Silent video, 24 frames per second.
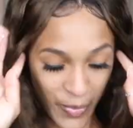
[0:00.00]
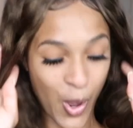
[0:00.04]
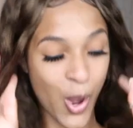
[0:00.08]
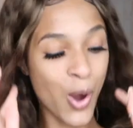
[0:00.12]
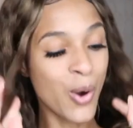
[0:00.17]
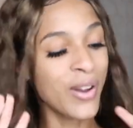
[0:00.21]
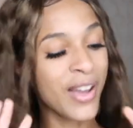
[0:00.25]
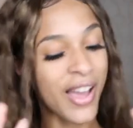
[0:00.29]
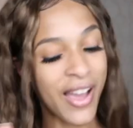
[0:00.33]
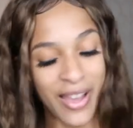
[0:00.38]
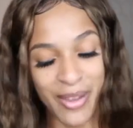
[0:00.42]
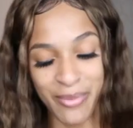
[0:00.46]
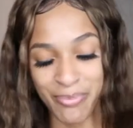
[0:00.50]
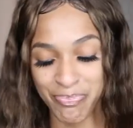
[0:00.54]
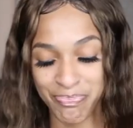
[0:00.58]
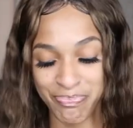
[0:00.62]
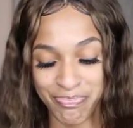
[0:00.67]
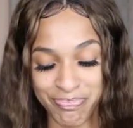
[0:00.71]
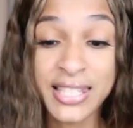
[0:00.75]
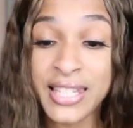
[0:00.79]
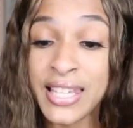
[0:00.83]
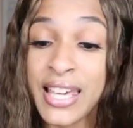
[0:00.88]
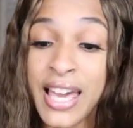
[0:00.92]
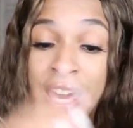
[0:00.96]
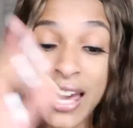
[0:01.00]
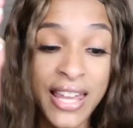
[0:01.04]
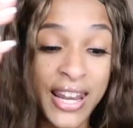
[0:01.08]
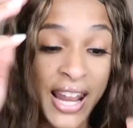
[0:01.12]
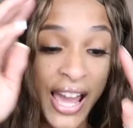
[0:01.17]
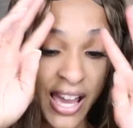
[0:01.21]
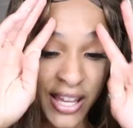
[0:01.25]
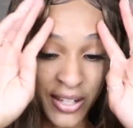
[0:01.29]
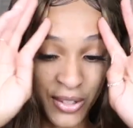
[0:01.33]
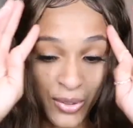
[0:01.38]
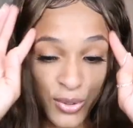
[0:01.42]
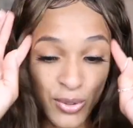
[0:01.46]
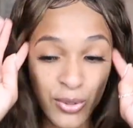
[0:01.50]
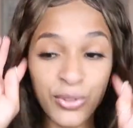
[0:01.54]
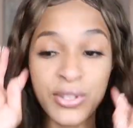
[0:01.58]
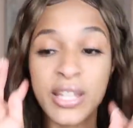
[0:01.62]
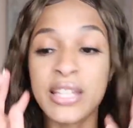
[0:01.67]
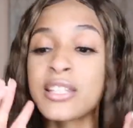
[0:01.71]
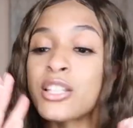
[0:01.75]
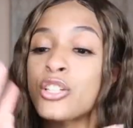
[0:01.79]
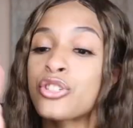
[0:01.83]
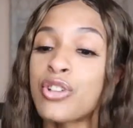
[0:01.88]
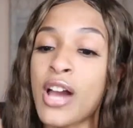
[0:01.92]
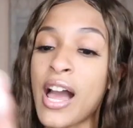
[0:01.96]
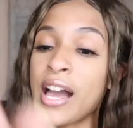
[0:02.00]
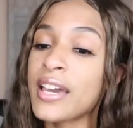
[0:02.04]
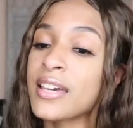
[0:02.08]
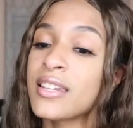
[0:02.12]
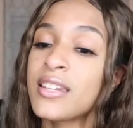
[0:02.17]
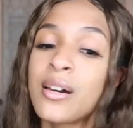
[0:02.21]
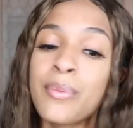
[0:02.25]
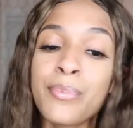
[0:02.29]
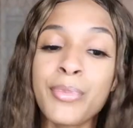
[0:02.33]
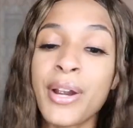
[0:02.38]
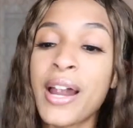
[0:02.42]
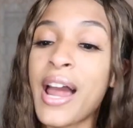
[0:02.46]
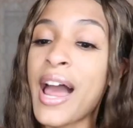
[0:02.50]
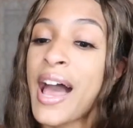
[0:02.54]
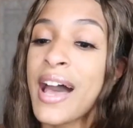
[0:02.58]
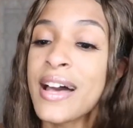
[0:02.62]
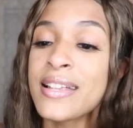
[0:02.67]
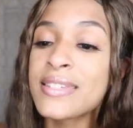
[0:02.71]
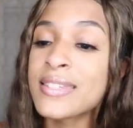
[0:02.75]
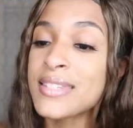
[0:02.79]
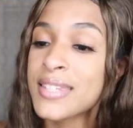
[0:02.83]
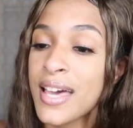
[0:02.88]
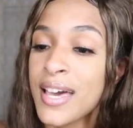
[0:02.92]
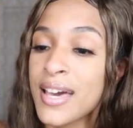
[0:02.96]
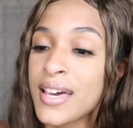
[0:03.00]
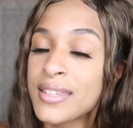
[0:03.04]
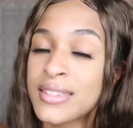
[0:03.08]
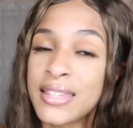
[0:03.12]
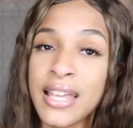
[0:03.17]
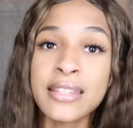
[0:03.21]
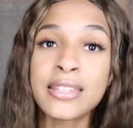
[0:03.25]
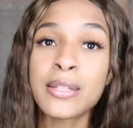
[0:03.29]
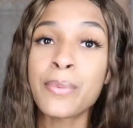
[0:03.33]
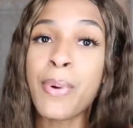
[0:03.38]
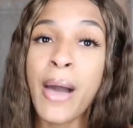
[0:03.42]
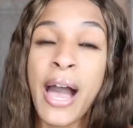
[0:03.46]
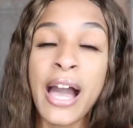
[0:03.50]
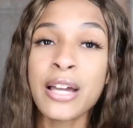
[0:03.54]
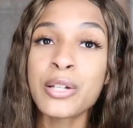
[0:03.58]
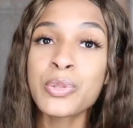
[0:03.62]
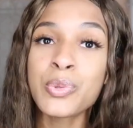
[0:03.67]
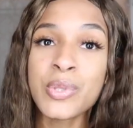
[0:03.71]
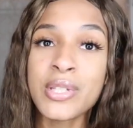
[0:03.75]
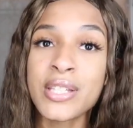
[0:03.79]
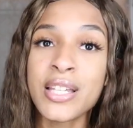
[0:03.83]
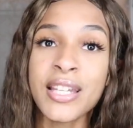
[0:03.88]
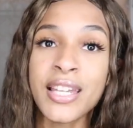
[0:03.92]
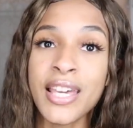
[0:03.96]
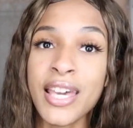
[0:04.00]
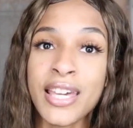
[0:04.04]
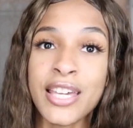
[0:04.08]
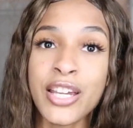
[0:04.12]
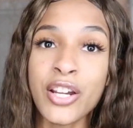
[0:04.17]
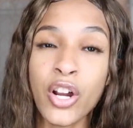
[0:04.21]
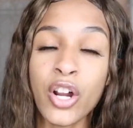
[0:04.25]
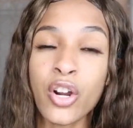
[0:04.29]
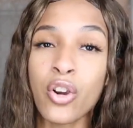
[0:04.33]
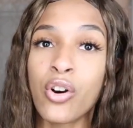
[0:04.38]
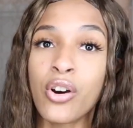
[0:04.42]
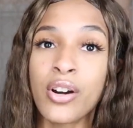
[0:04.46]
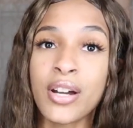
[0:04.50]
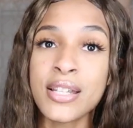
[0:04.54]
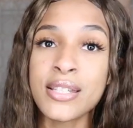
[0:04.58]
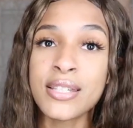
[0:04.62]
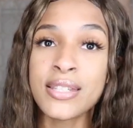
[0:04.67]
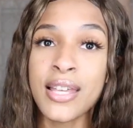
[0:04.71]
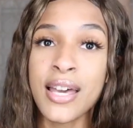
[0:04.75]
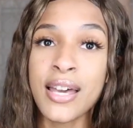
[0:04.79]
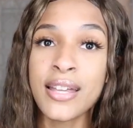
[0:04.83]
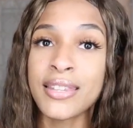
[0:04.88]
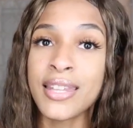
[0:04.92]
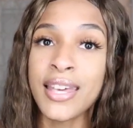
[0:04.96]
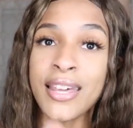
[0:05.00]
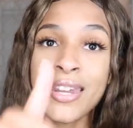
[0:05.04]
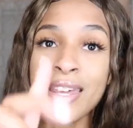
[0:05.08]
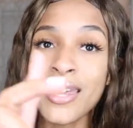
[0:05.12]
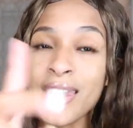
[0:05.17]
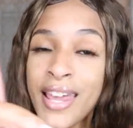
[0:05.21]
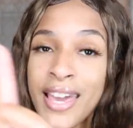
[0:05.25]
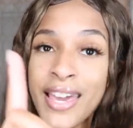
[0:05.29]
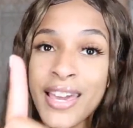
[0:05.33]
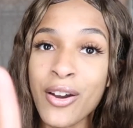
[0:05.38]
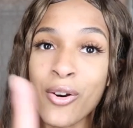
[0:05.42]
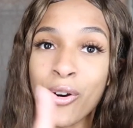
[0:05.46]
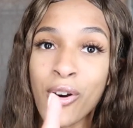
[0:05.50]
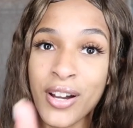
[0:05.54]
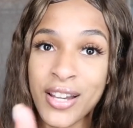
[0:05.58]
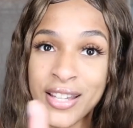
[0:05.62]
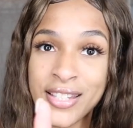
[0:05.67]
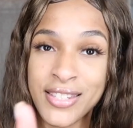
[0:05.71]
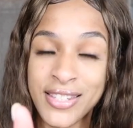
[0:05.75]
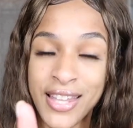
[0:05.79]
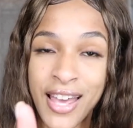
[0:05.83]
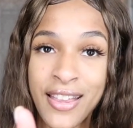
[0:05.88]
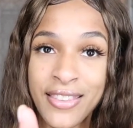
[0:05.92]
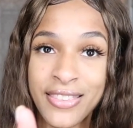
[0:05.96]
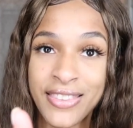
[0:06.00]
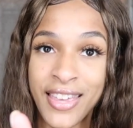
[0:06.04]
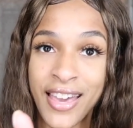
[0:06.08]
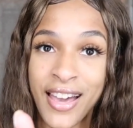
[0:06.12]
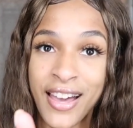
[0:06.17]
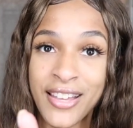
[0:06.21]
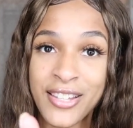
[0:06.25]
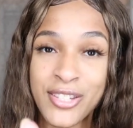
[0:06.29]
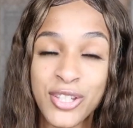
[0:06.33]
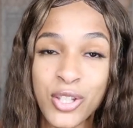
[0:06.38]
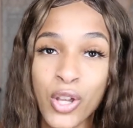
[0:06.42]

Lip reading: Okay. See, and I knew that the tracking number had said that the package was gonna get here on August 10th and it ain't August 10th yet.